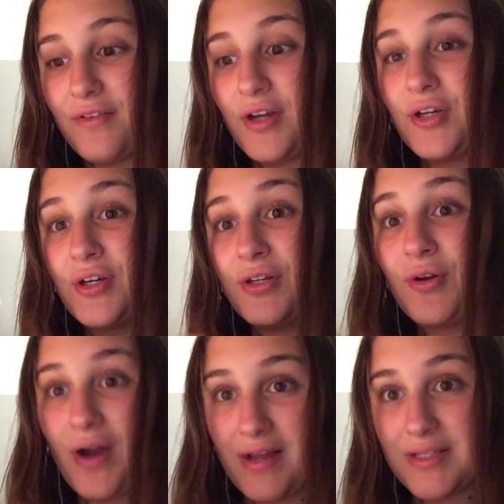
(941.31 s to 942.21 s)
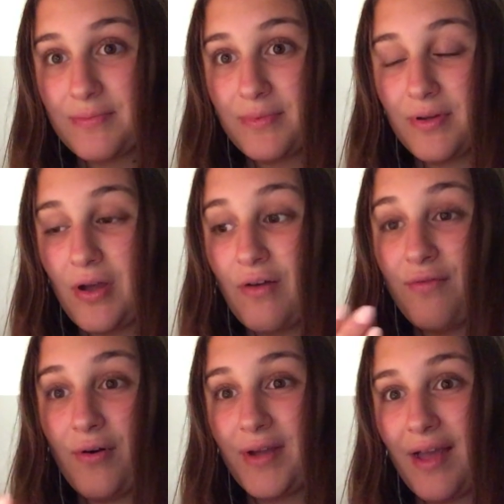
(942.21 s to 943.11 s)
a good grasp of
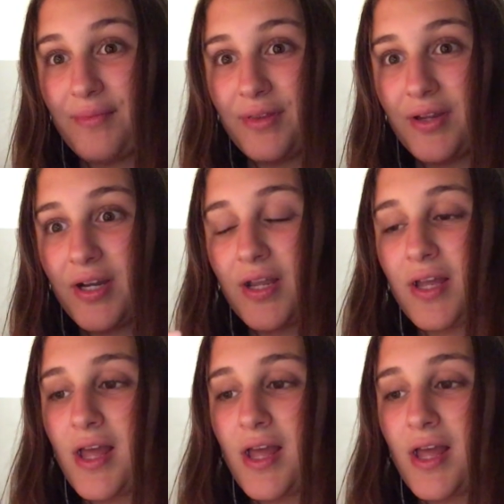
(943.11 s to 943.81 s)
vocabulary.